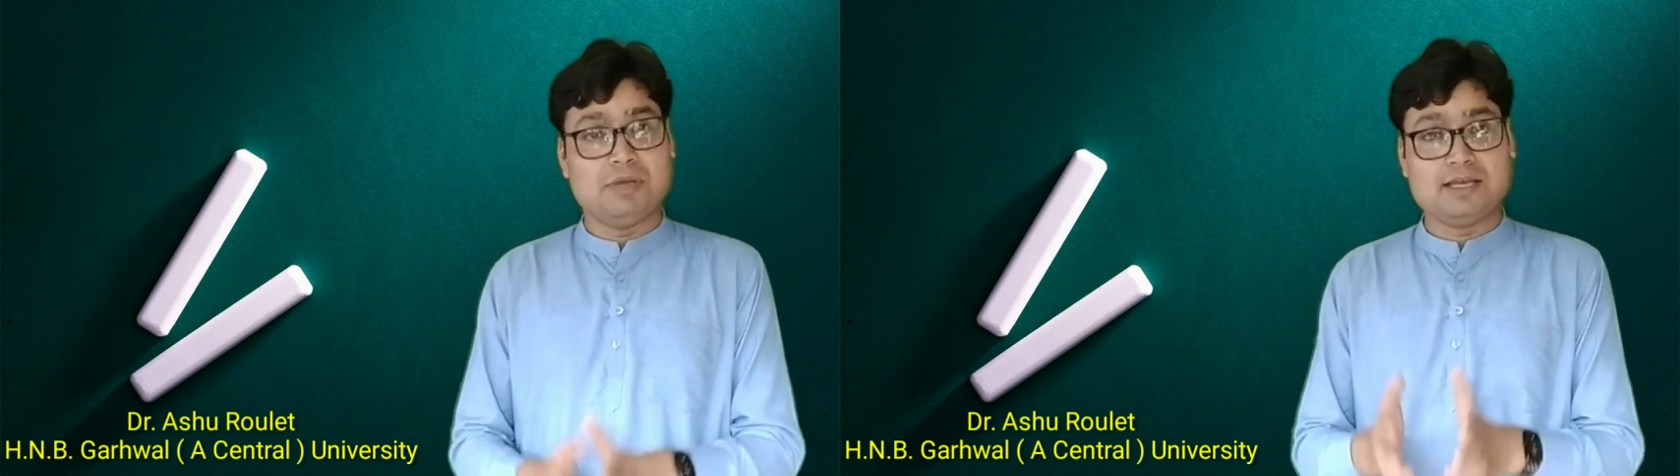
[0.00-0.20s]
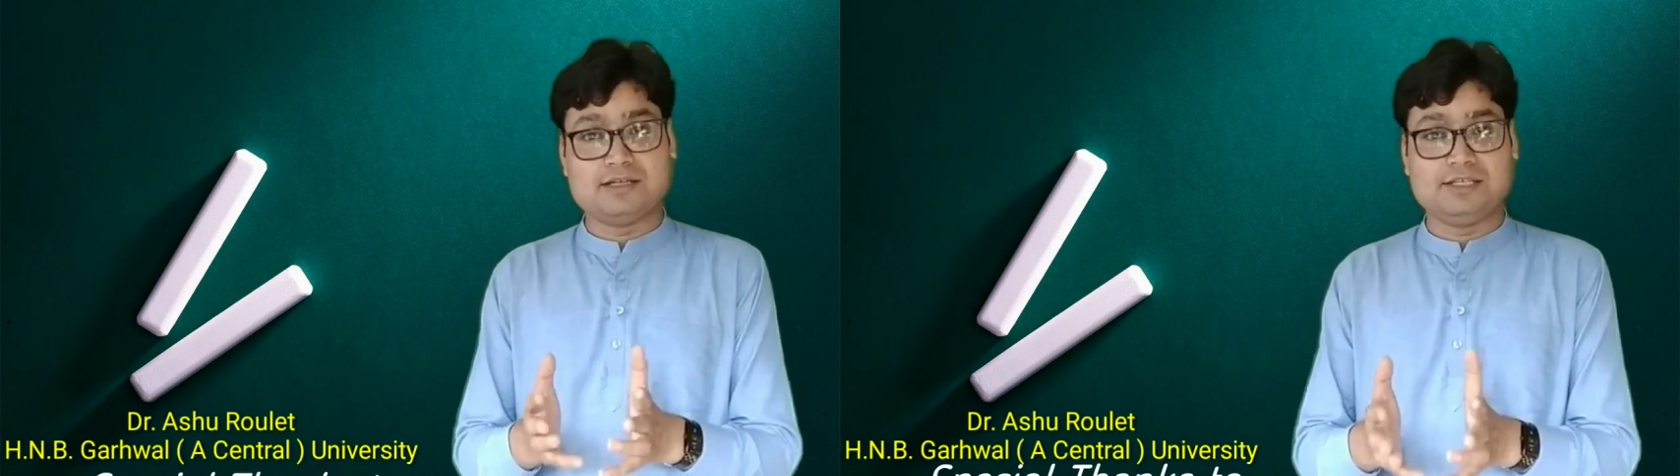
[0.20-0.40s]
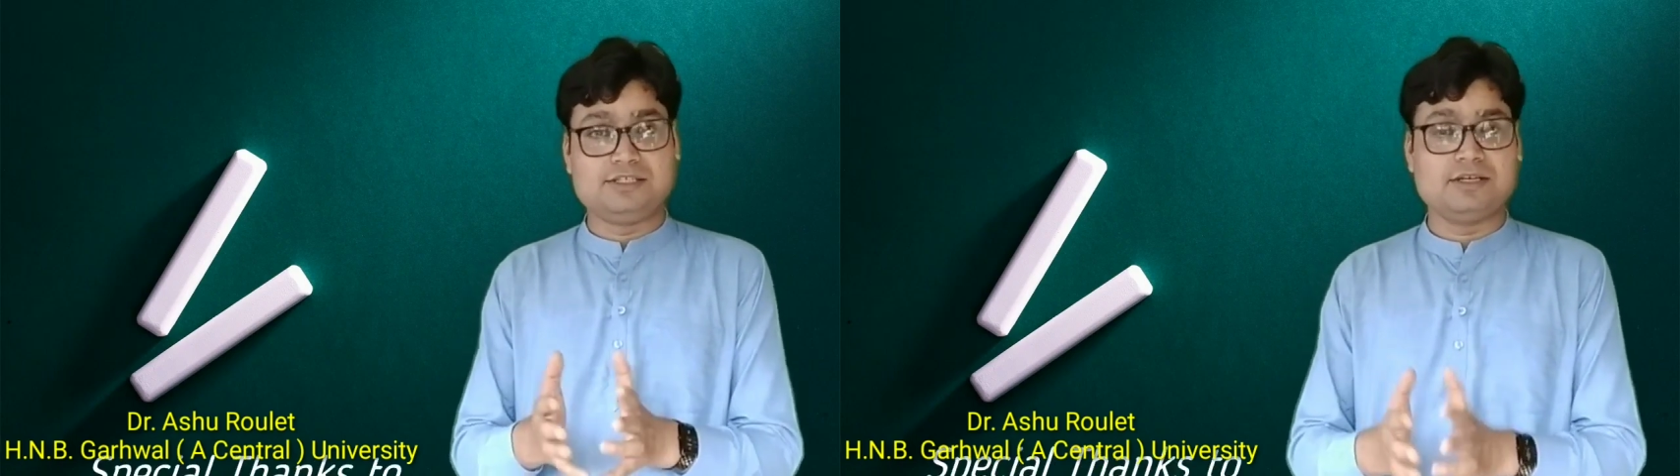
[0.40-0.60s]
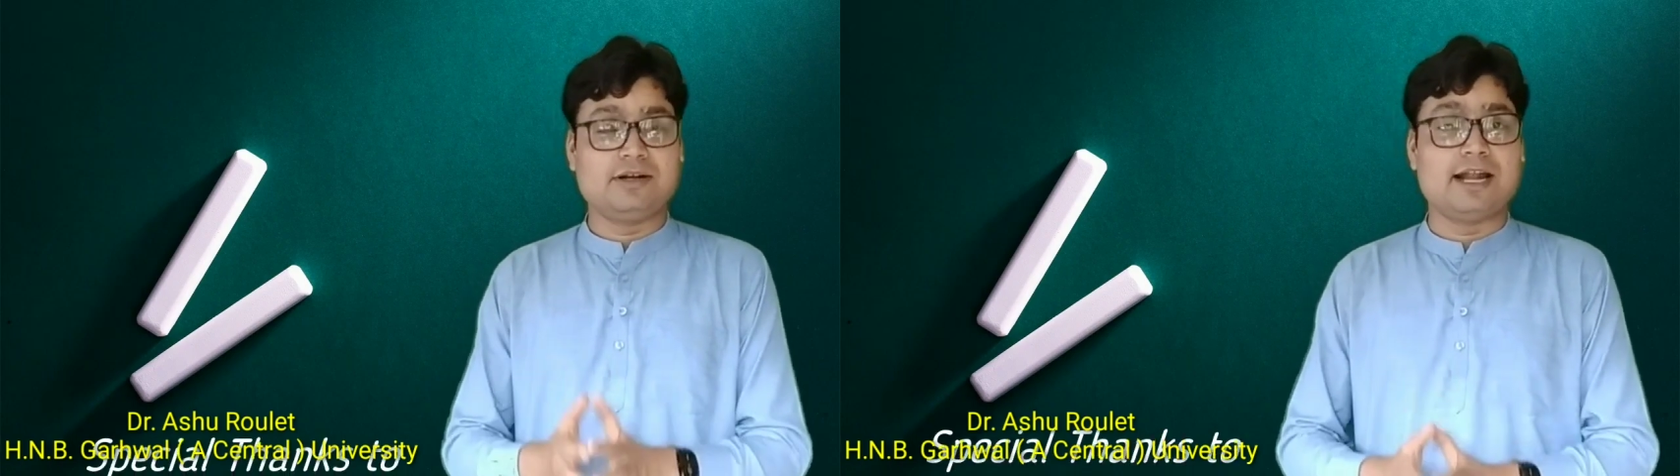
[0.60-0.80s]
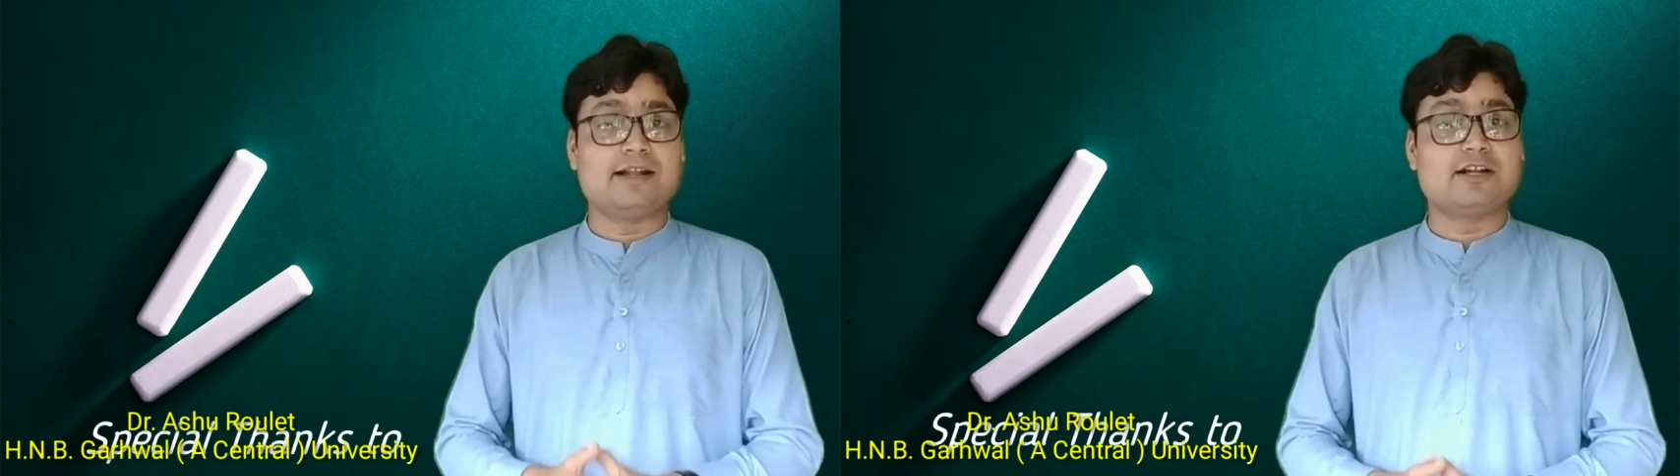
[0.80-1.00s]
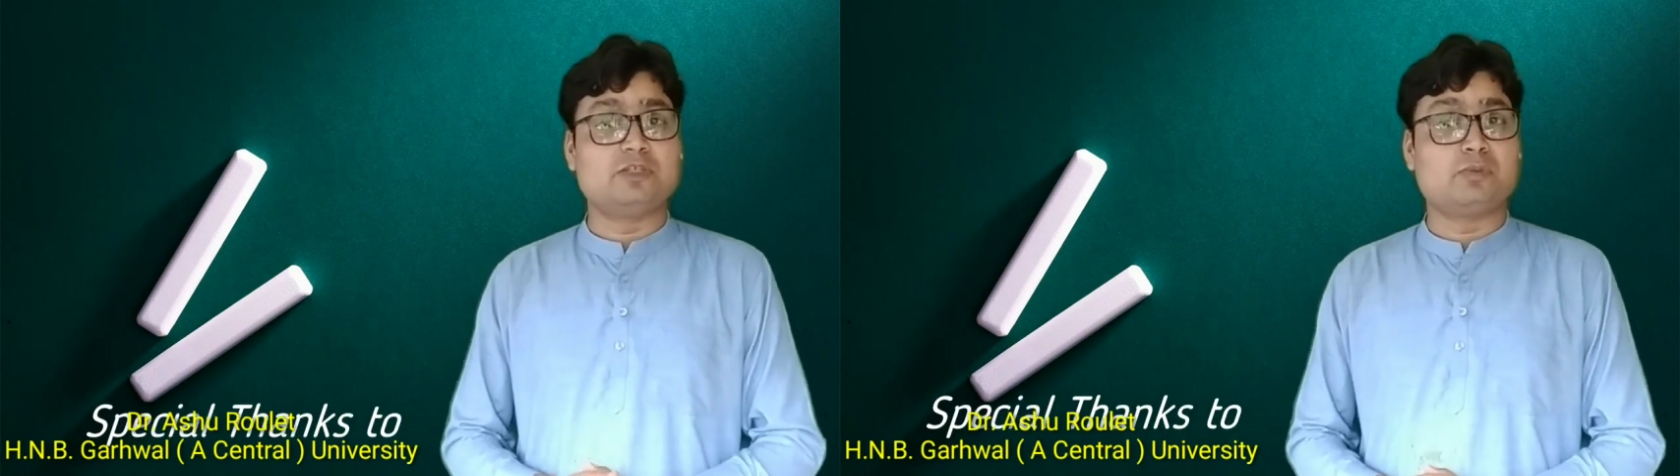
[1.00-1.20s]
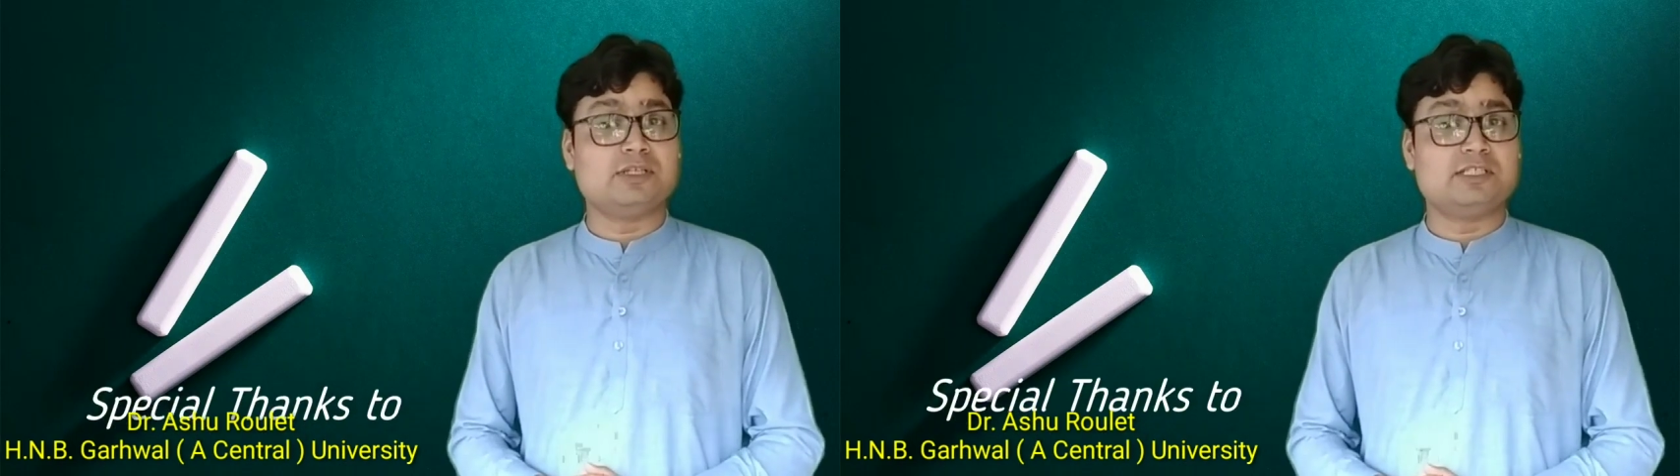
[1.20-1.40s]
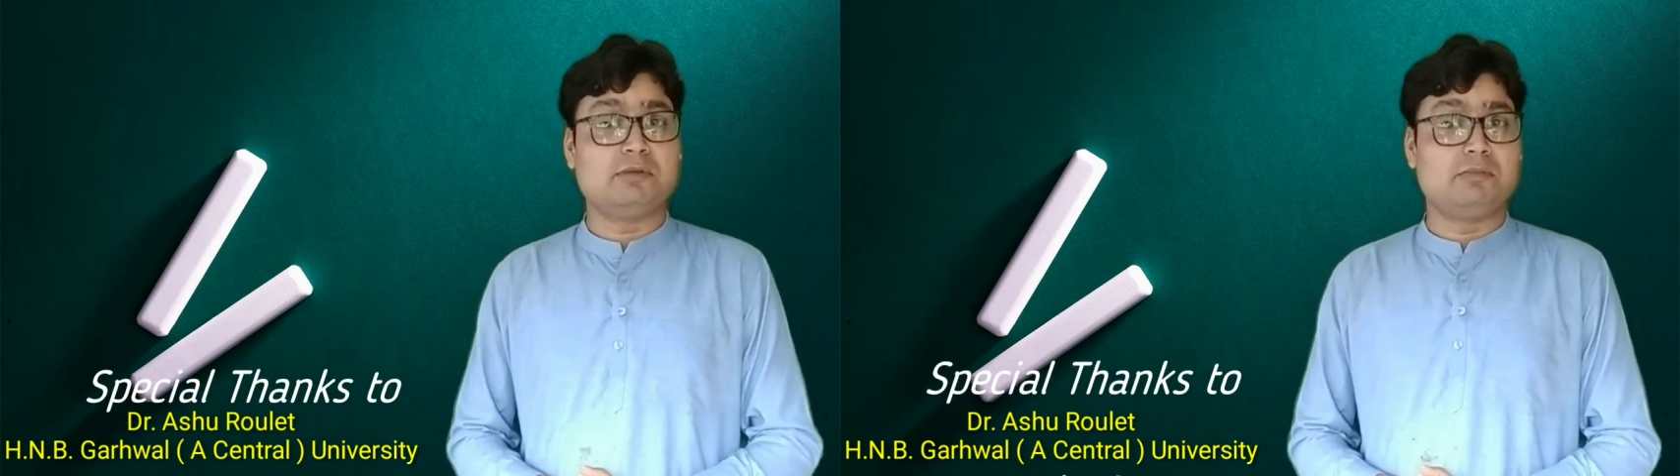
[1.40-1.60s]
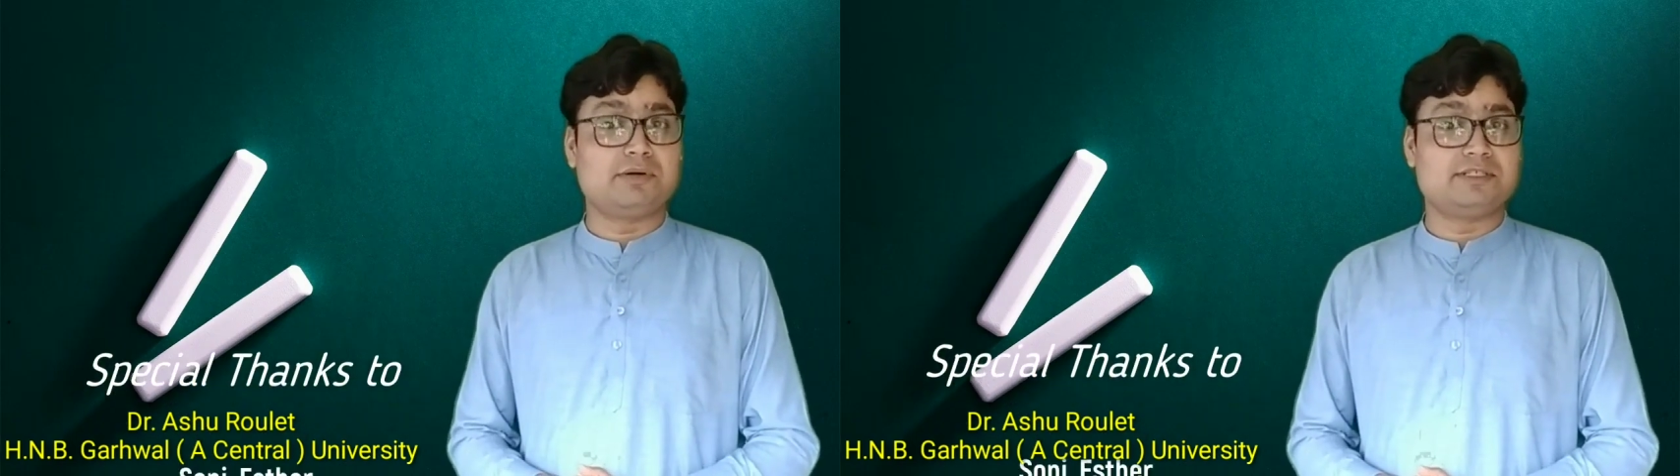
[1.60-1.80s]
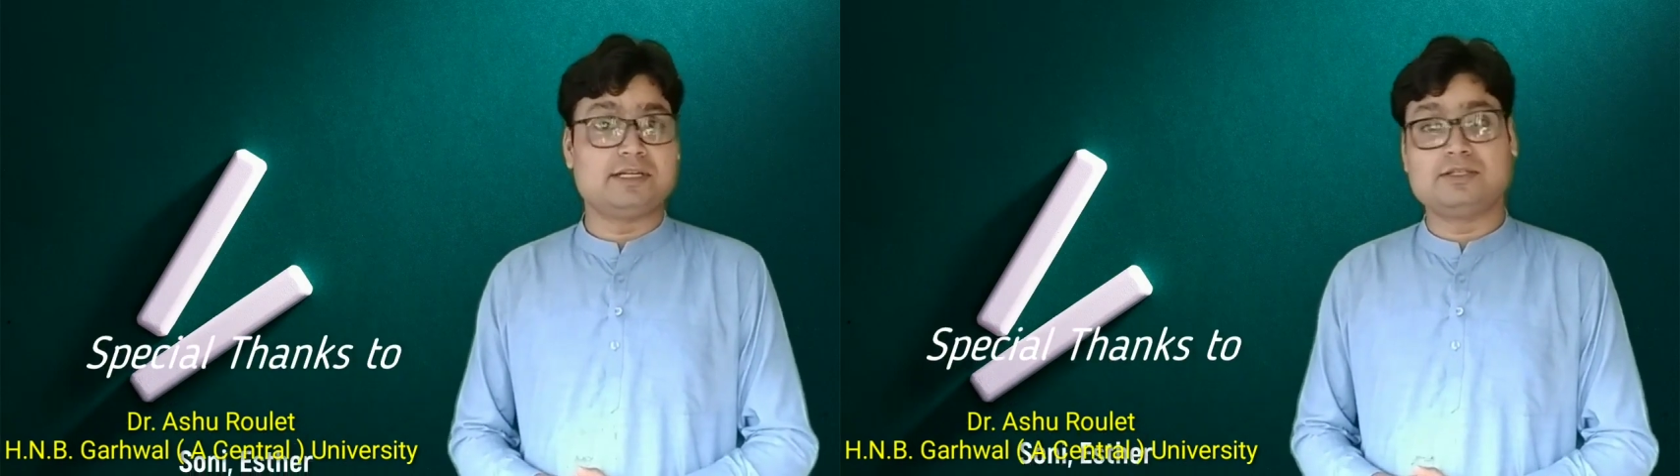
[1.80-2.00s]
Being a teacher and a responsible
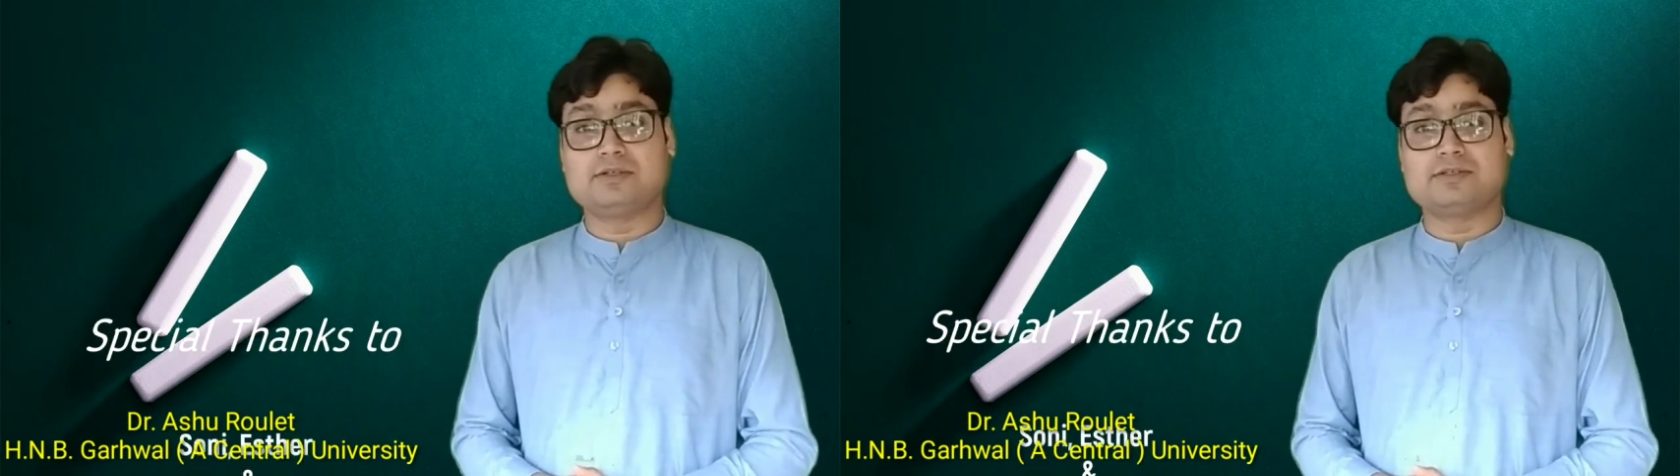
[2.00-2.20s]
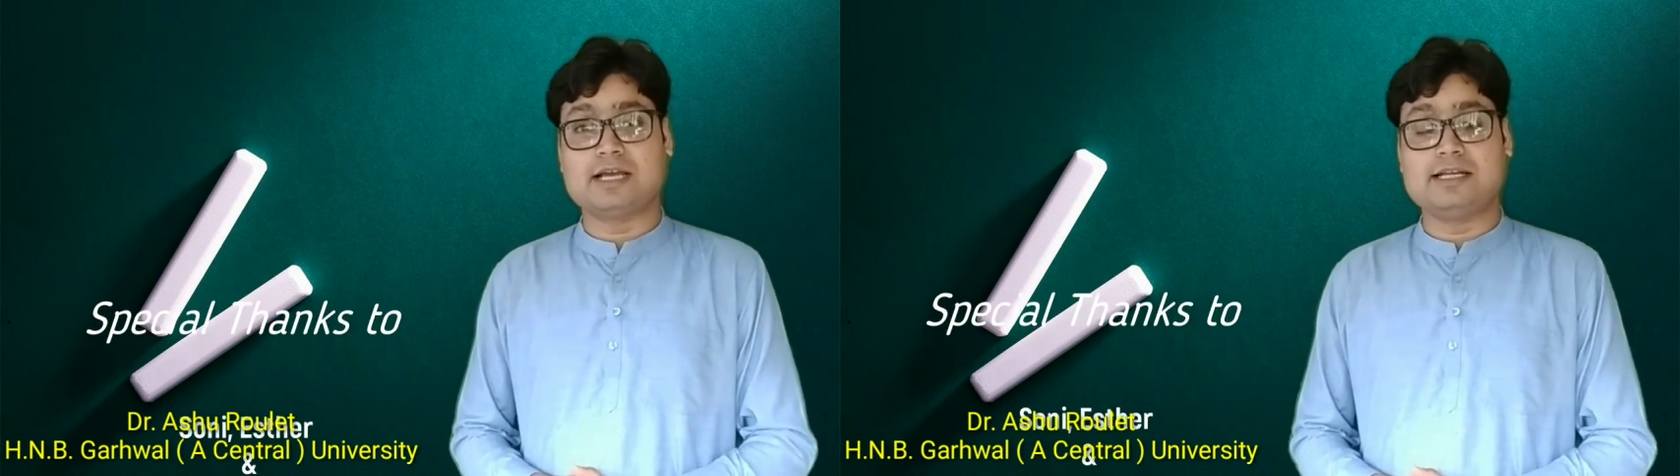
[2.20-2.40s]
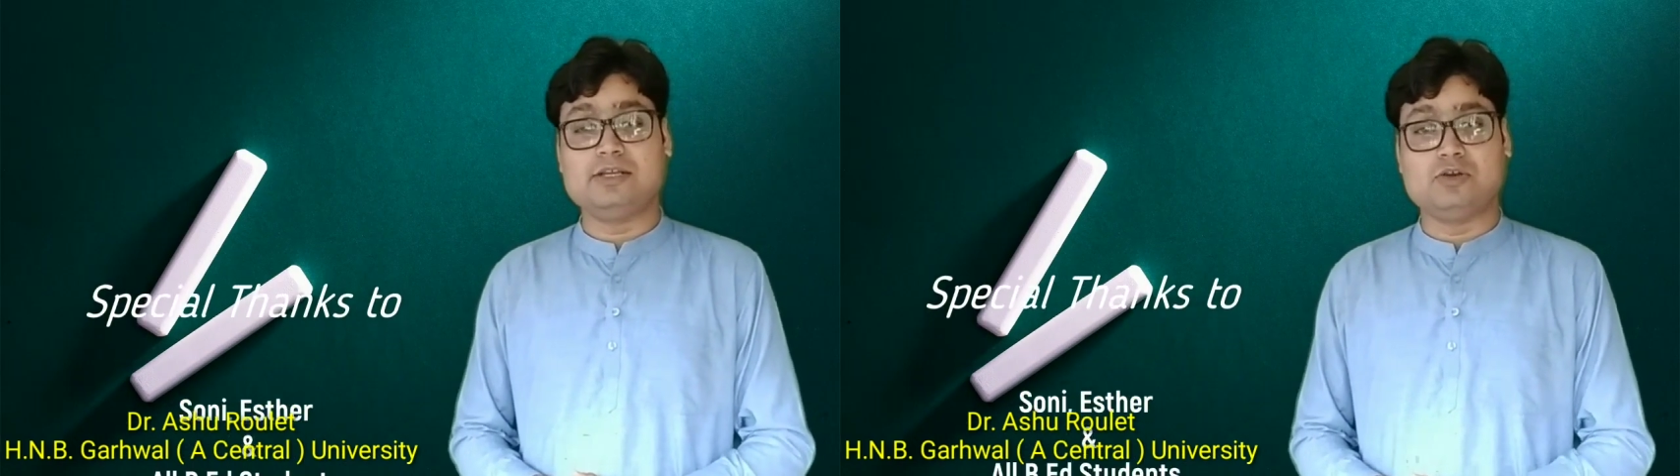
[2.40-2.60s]
person in society,